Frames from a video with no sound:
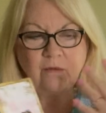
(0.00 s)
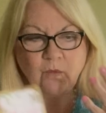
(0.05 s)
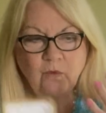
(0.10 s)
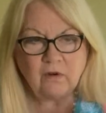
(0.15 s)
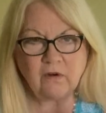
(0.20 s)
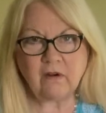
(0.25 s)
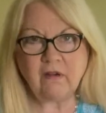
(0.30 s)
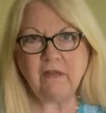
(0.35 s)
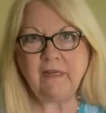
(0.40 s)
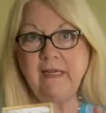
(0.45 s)

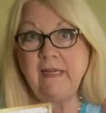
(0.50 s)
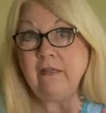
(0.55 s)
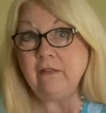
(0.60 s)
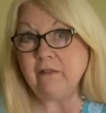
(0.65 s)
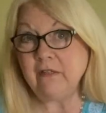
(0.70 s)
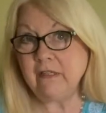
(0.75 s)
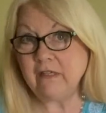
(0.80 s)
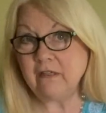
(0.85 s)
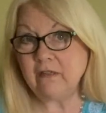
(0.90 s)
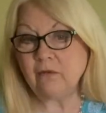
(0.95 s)
work on
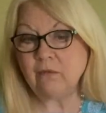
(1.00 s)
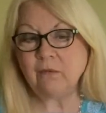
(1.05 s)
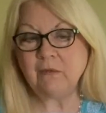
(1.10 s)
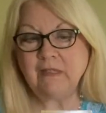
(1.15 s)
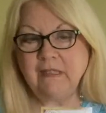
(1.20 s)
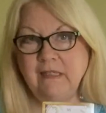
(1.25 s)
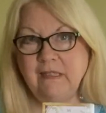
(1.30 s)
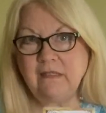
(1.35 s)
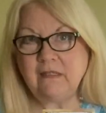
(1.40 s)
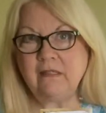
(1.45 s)
healing it,
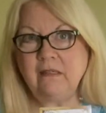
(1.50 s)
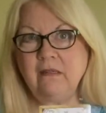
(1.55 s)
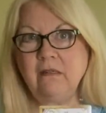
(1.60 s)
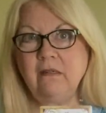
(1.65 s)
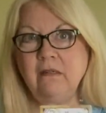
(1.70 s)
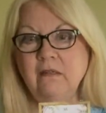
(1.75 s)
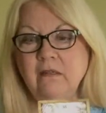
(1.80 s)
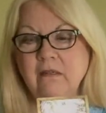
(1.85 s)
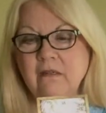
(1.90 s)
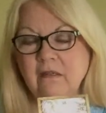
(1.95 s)
releasing
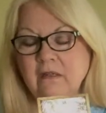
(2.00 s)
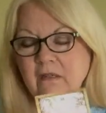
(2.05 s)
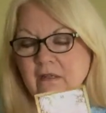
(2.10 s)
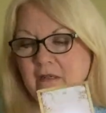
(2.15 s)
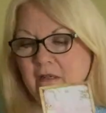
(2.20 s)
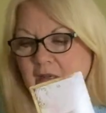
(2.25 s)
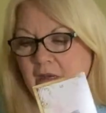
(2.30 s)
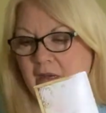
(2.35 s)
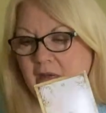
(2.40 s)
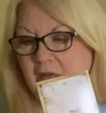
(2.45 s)
it,
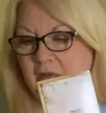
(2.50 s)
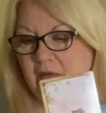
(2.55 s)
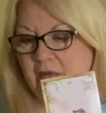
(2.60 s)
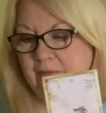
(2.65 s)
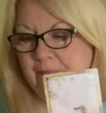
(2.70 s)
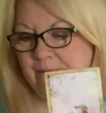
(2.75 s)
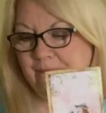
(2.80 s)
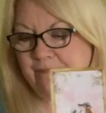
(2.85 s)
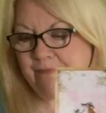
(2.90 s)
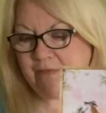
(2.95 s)

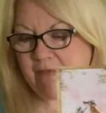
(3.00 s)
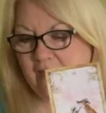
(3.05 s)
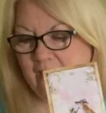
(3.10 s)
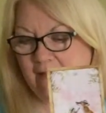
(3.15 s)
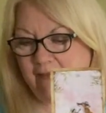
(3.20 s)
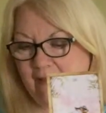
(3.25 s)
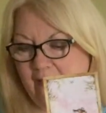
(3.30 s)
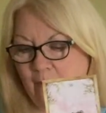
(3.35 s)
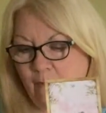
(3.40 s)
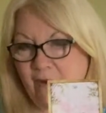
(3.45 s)
um,
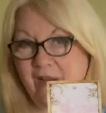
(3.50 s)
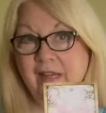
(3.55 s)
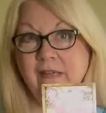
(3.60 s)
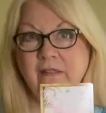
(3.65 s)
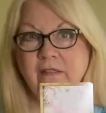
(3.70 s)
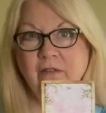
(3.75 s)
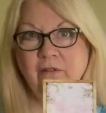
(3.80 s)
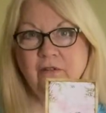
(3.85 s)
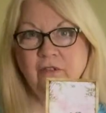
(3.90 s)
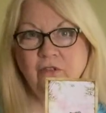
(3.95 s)
in that way
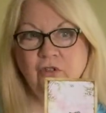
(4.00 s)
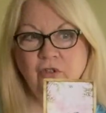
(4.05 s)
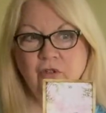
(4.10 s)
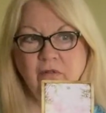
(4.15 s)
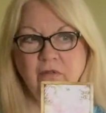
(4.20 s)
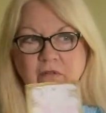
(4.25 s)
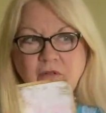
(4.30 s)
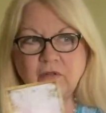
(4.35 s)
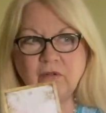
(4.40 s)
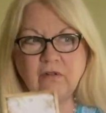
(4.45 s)
so that you
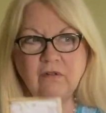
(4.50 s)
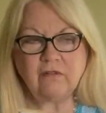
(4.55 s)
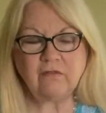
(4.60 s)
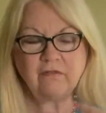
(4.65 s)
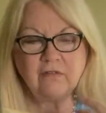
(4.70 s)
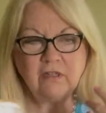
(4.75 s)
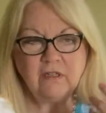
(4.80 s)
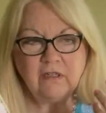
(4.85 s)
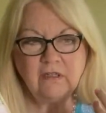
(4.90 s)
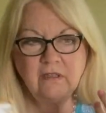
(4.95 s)
can sort of
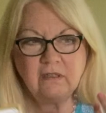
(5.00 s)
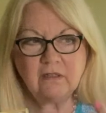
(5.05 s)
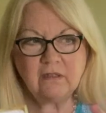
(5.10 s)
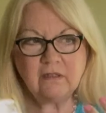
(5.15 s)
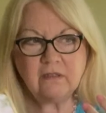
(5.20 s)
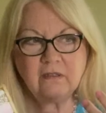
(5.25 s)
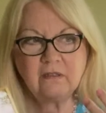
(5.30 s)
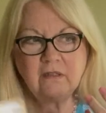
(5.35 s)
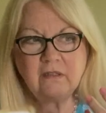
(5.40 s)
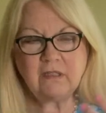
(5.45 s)

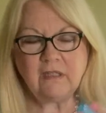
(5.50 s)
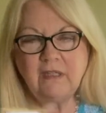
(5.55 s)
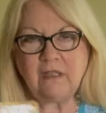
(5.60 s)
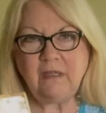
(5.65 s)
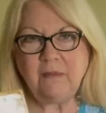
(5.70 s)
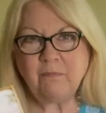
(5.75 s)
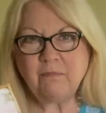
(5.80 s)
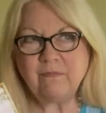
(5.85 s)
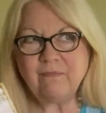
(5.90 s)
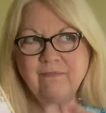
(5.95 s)

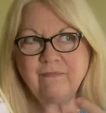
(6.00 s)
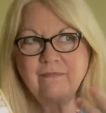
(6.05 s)
keep